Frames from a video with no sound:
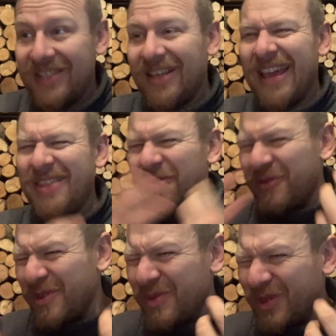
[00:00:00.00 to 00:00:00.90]
Again, the
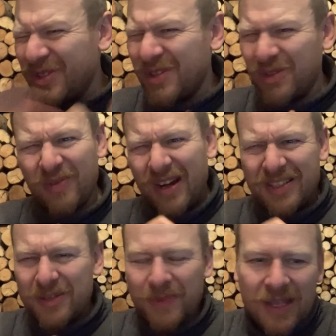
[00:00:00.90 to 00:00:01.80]
funeral doesn't look right
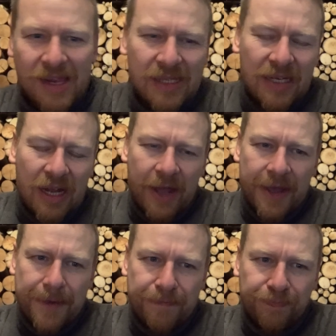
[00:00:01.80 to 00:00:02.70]
to me.
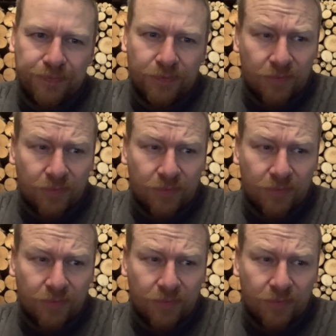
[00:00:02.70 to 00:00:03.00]
And,